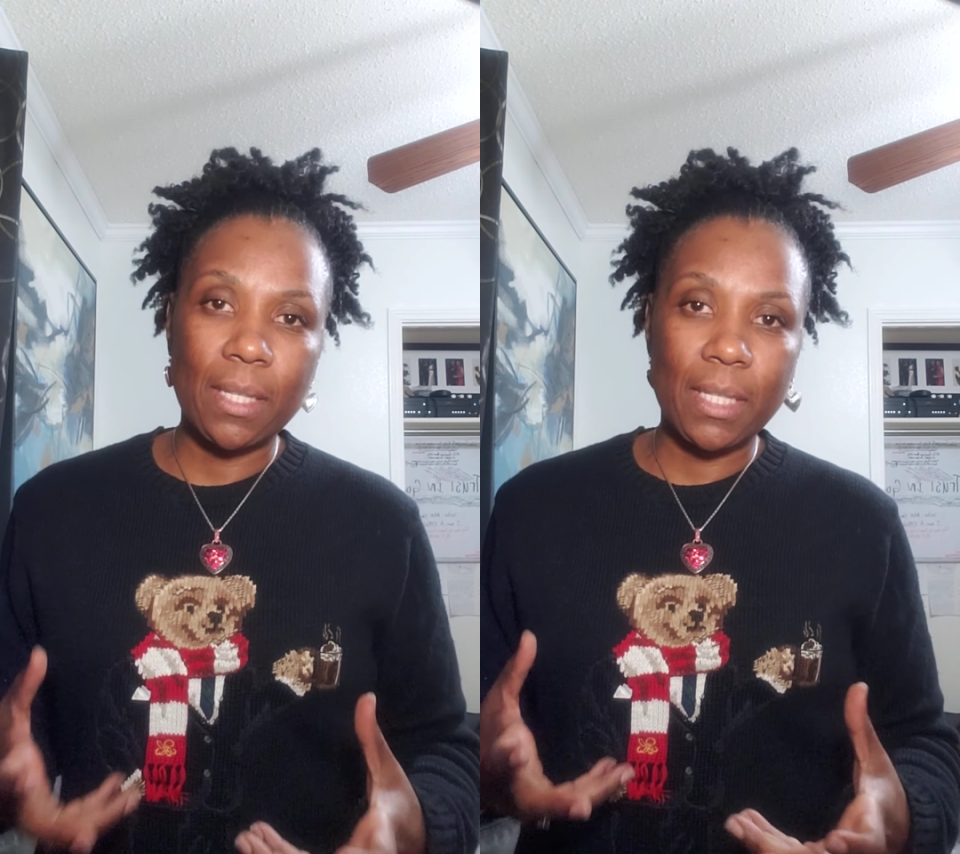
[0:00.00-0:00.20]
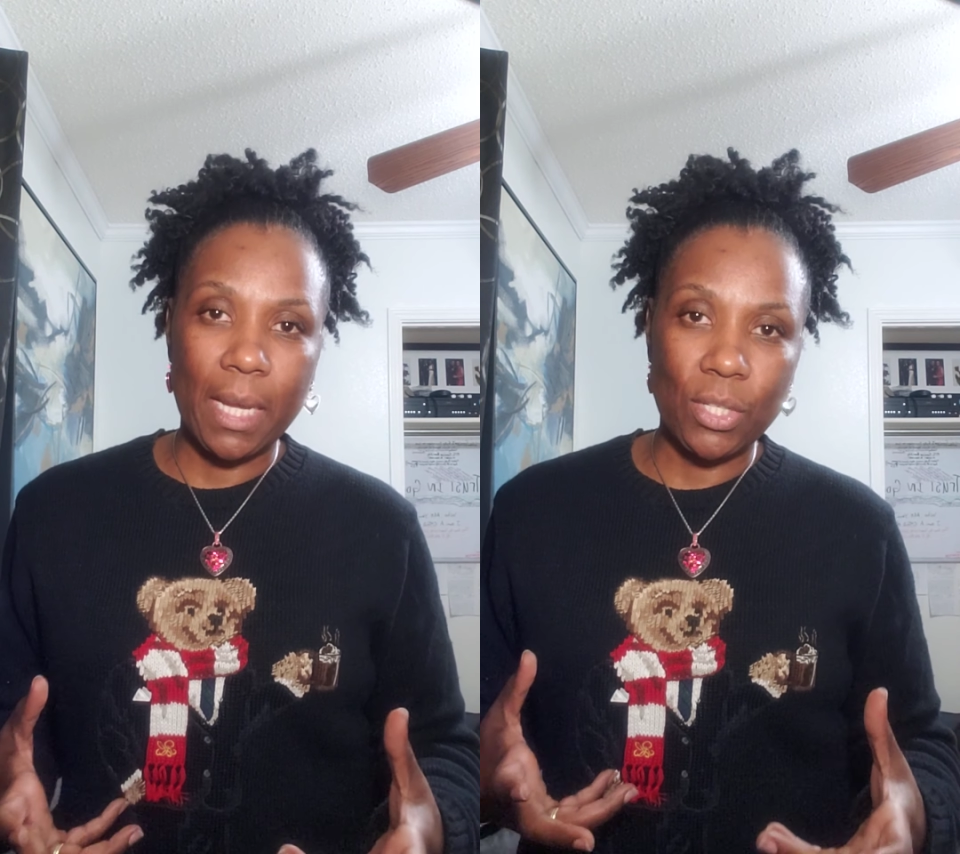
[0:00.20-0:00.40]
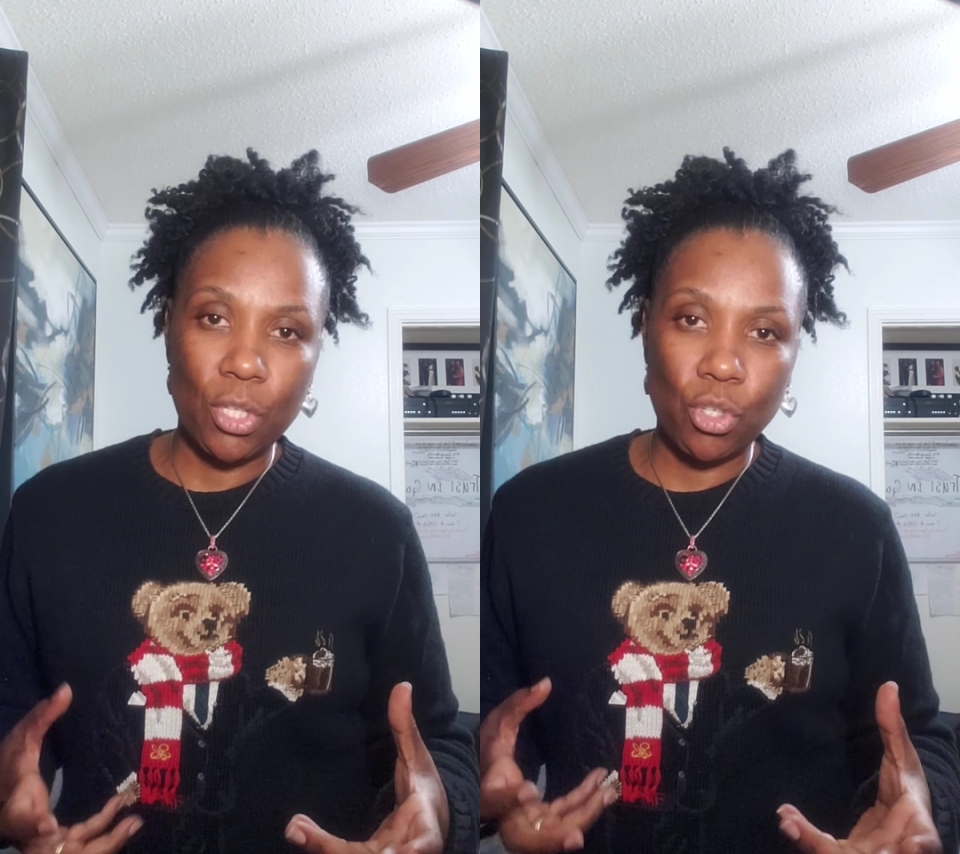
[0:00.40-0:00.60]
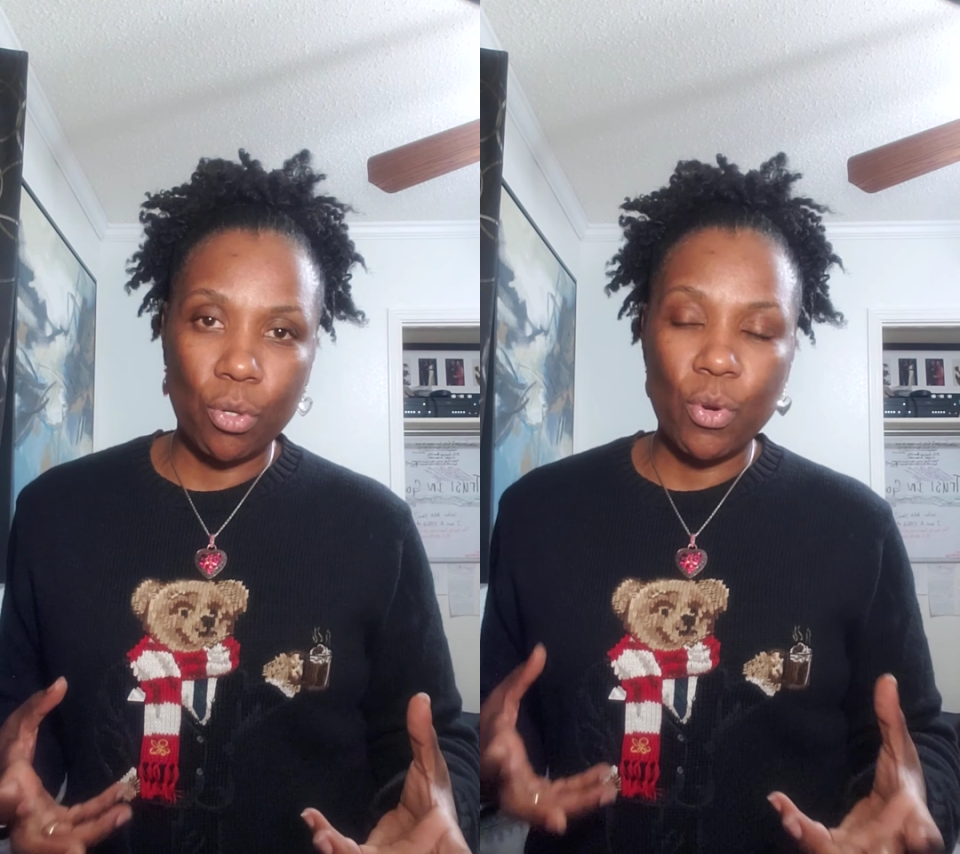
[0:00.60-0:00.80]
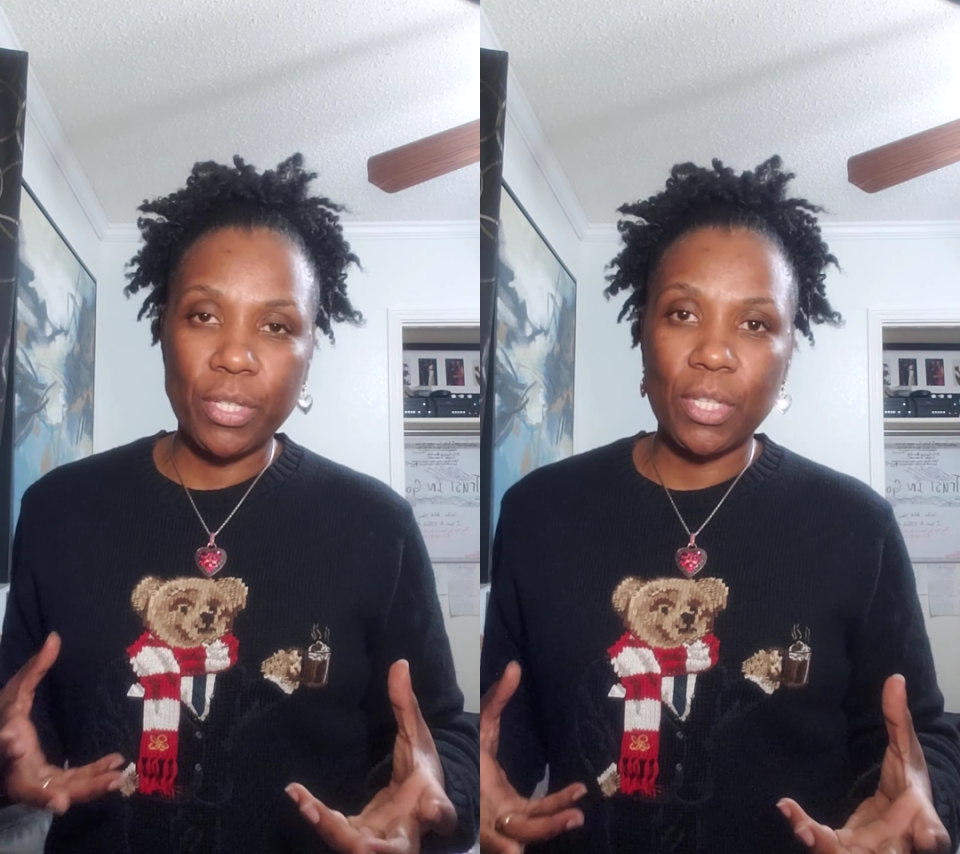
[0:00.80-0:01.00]
test that you're
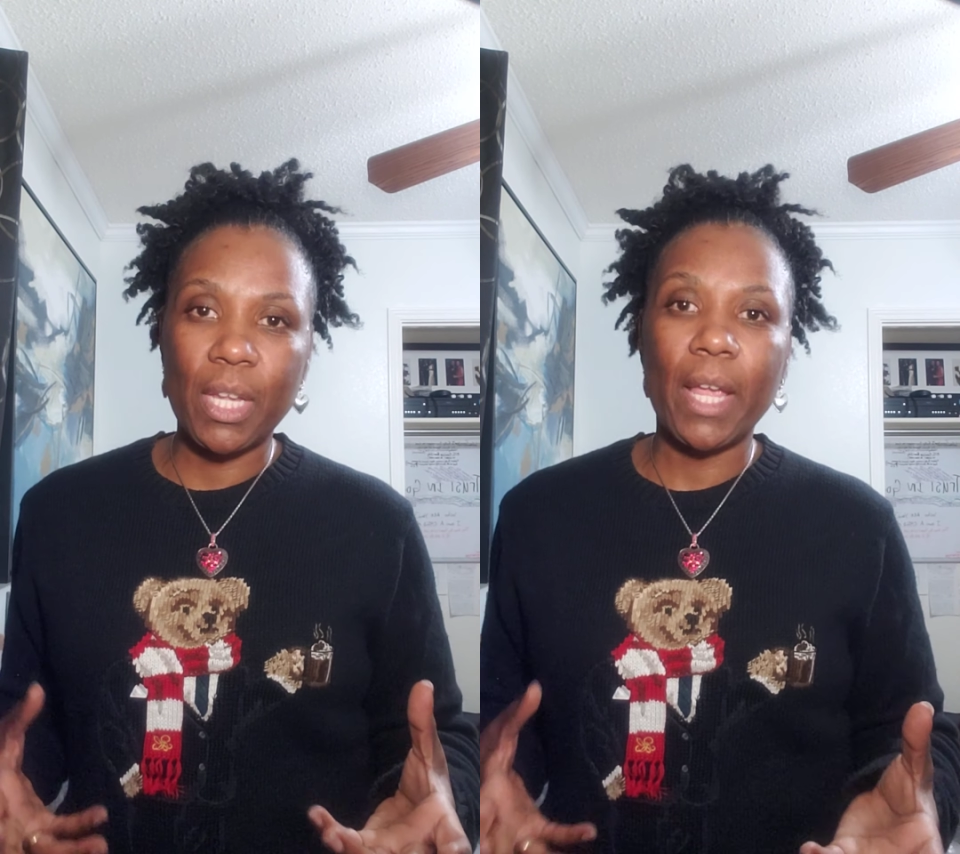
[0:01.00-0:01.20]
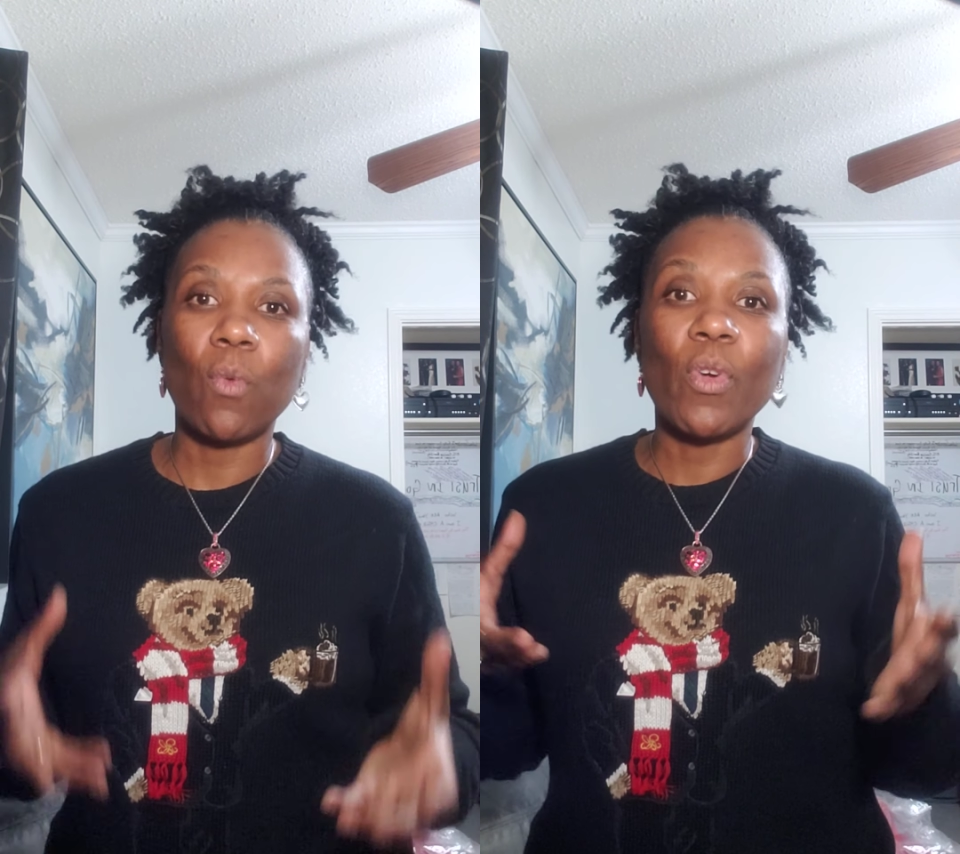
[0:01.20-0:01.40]
going to take